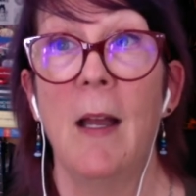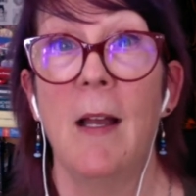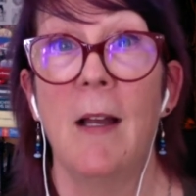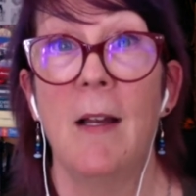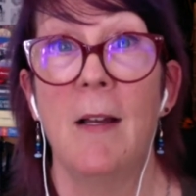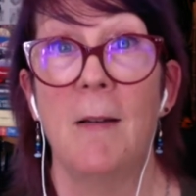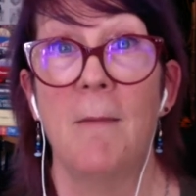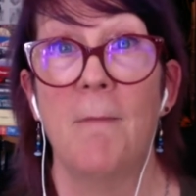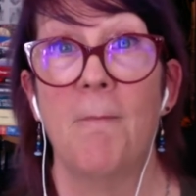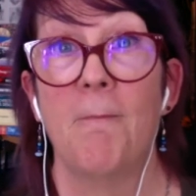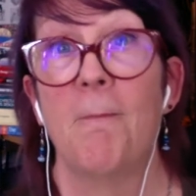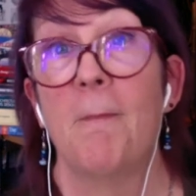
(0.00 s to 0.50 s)

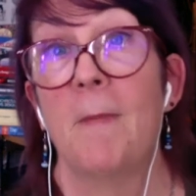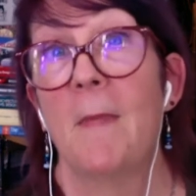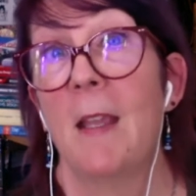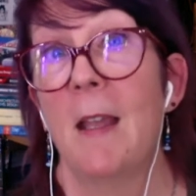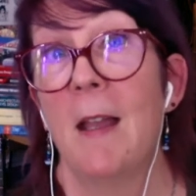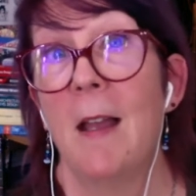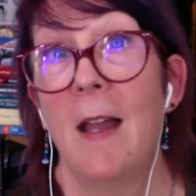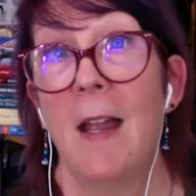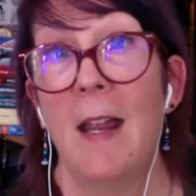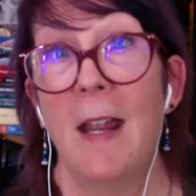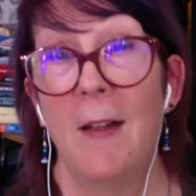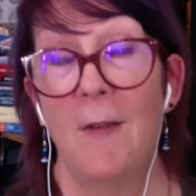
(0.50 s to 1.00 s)

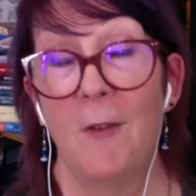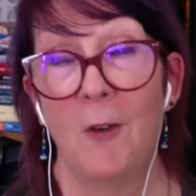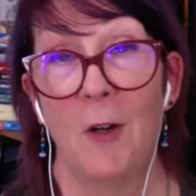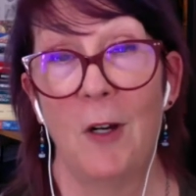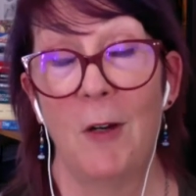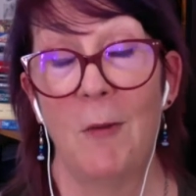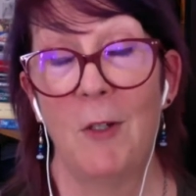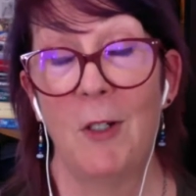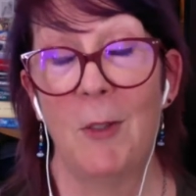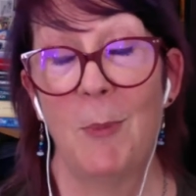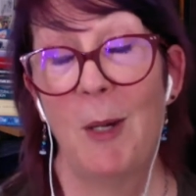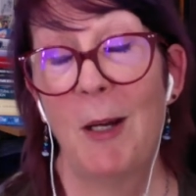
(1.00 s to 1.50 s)
I have
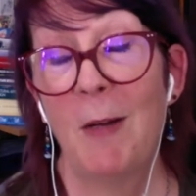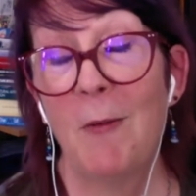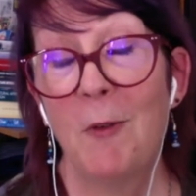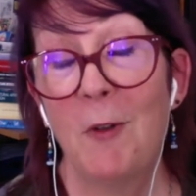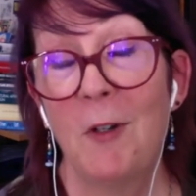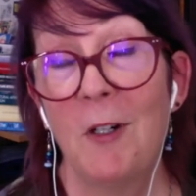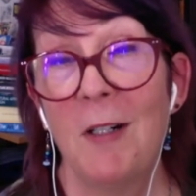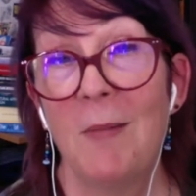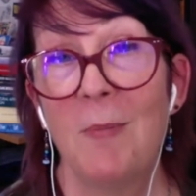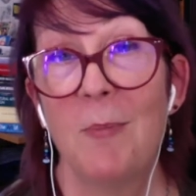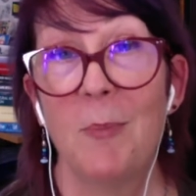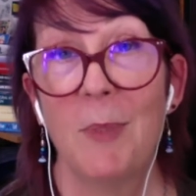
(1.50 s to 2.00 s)
great respect
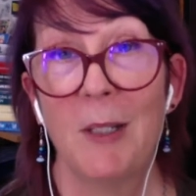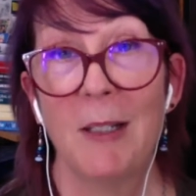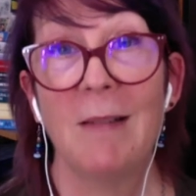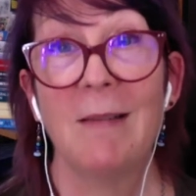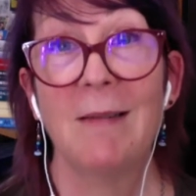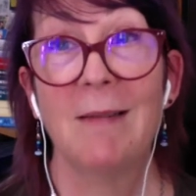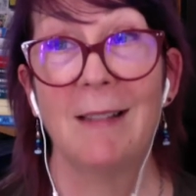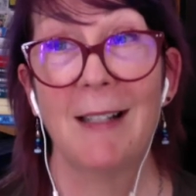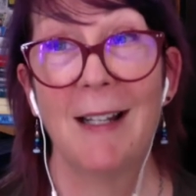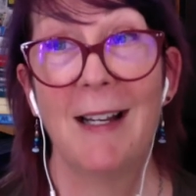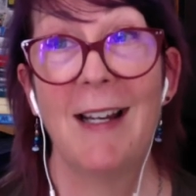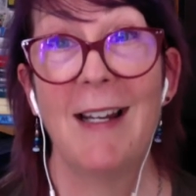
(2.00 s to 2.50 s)
for it, but
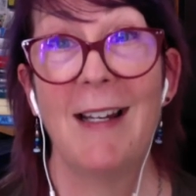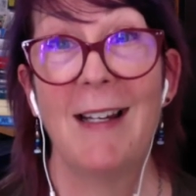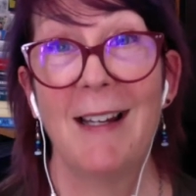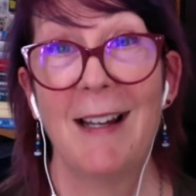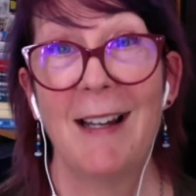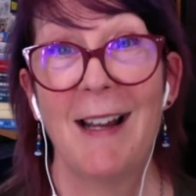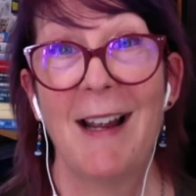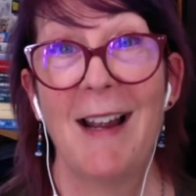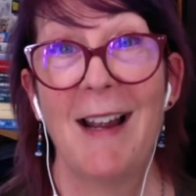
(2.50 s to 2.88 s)
I